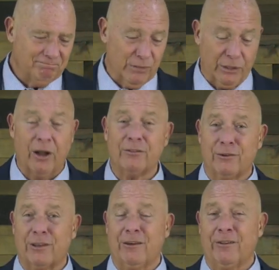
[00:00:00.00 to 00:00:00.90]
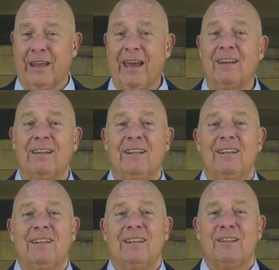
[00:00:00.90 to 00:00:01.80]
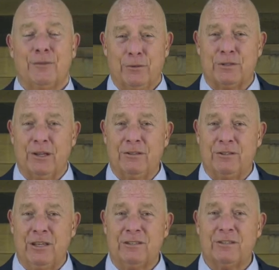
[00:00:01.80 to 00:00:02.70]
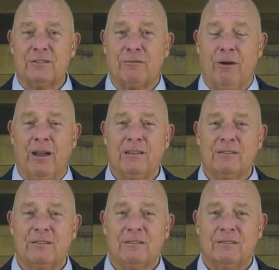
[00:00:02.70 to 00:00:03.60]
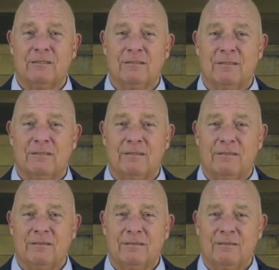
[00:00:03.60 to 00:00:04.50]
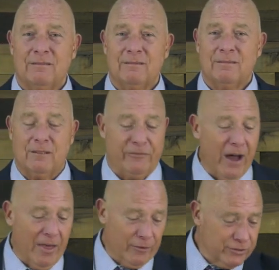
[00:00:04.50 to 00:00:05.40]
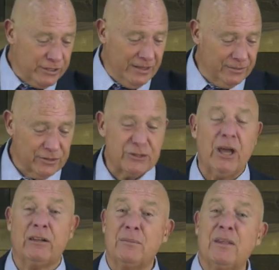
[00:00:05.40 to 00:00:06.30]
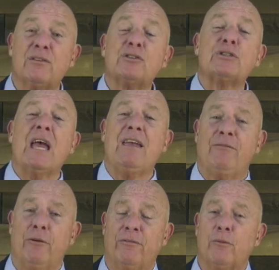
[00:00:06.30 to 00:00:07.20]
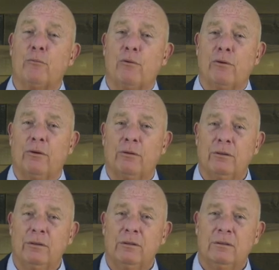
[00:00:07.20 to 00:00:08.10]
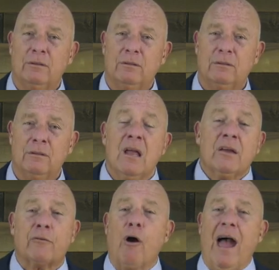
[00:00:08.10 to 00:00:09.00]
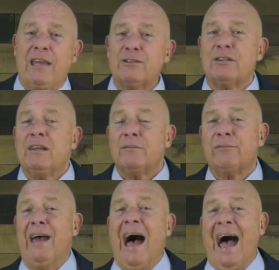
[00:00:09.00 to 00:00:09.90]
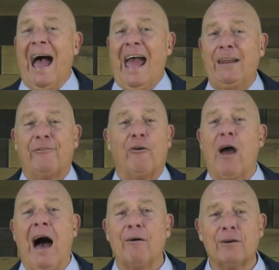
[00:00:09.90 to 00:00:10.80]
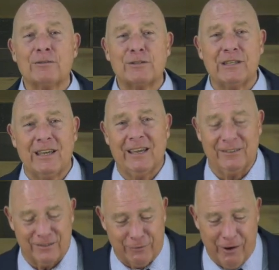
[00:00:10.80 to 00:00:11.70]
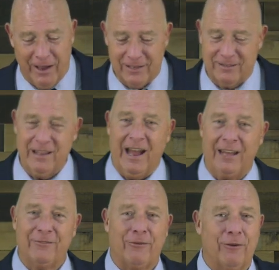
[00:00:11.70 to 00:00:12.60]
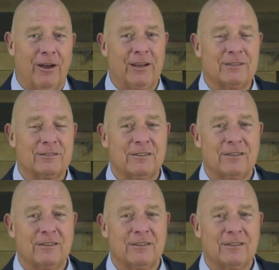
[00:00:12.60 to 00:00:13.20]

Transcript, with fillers: But God took care of that through his son Jesus Christ. The Father sent the Son to be the Savior of the world. Christ died for our sins. Christ died for us.